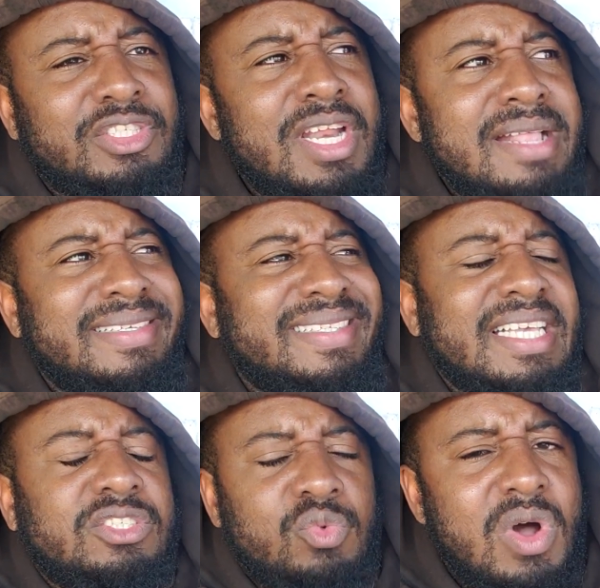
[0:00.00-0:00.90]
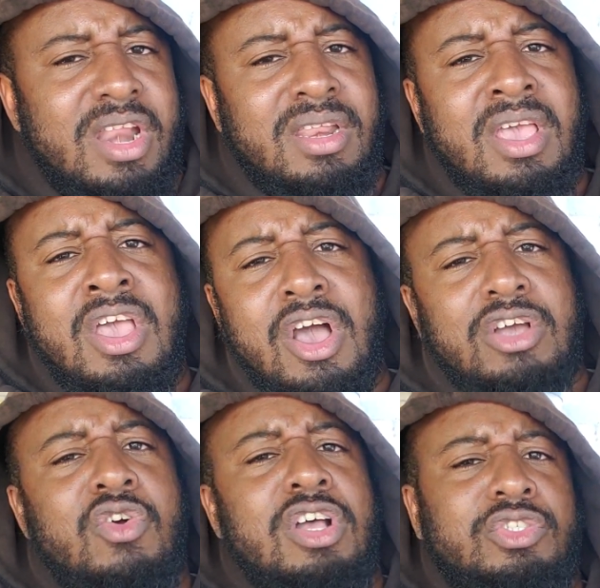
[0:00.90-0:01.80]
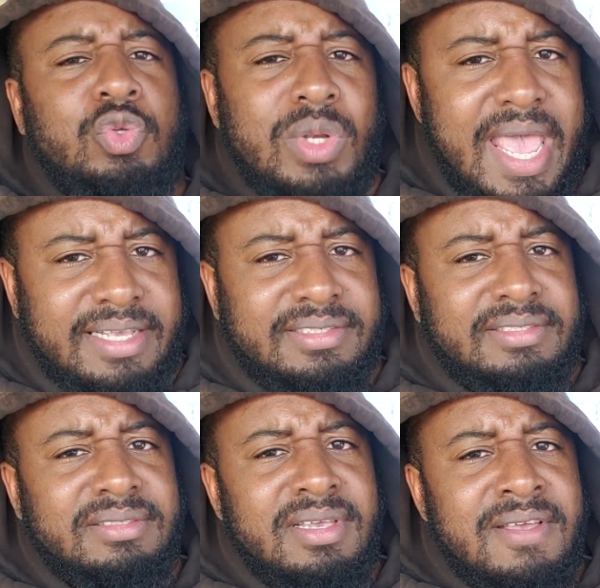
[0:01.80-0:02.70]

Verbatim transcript: so that's 6-1 across two legs.